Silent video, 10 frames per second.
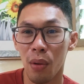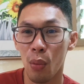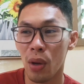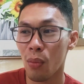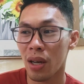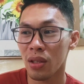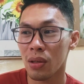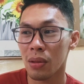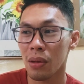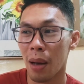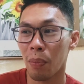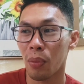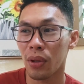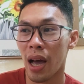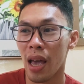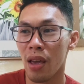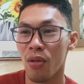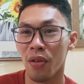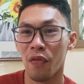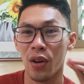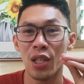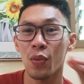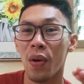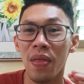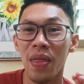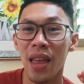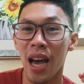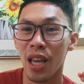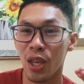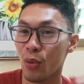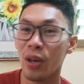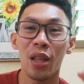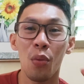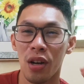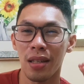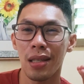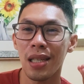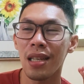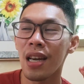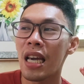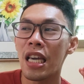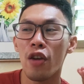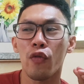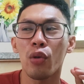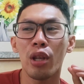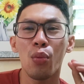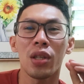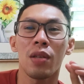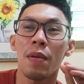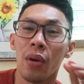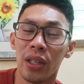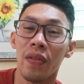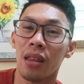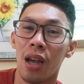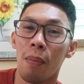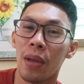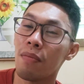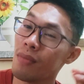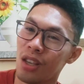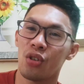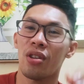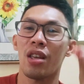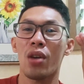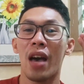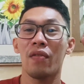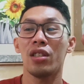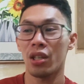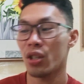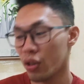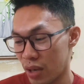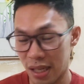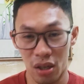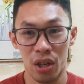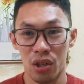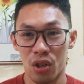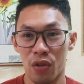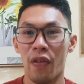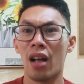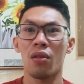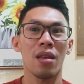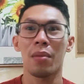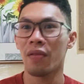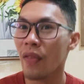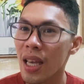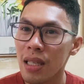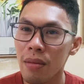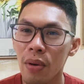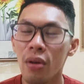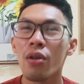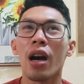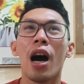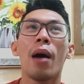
We want to apply on the first one that you really wanted. If you really want to be part of that company, make sure that you have done your research. Follow them on Facebook.